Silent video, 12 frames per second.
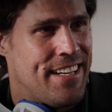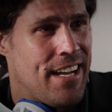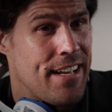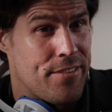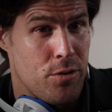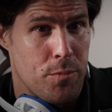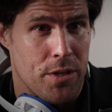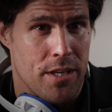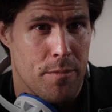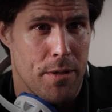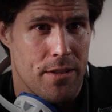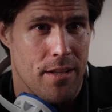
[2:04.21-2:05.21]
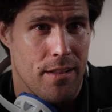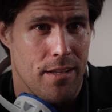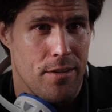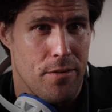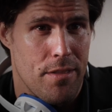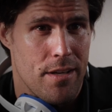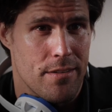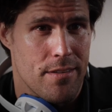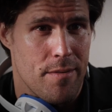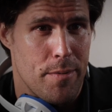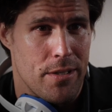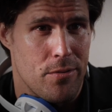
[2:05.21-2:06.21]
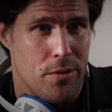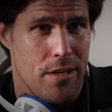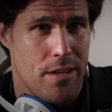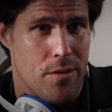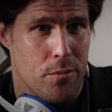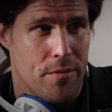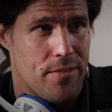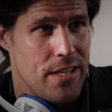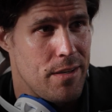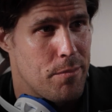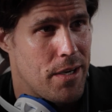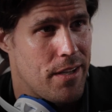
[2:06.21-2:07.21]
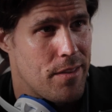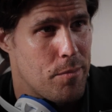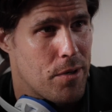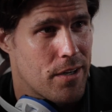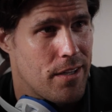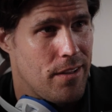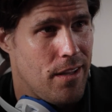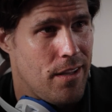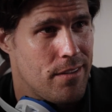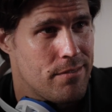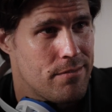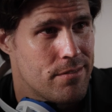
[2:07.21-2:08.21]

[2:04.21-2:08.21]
I assume you're here about the illegal things I've been doing in the ravine behind the parking lot.